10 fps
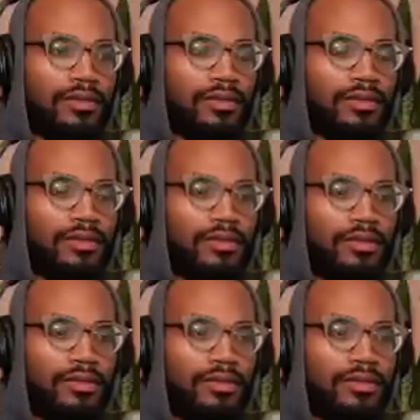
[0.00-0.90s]

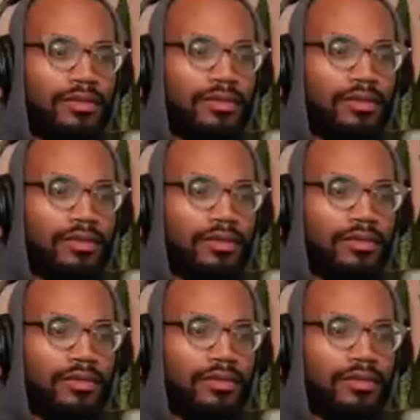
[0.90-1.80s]

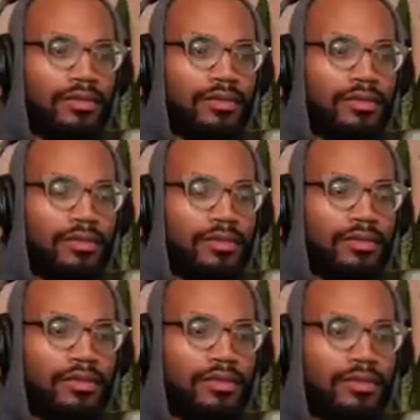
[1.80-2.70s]

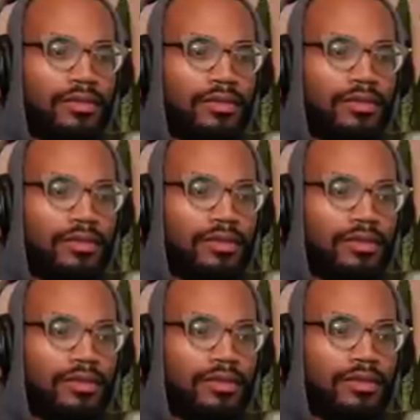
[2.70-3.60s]

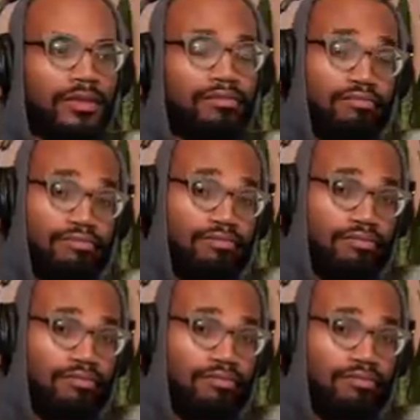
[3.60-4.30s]
(silent)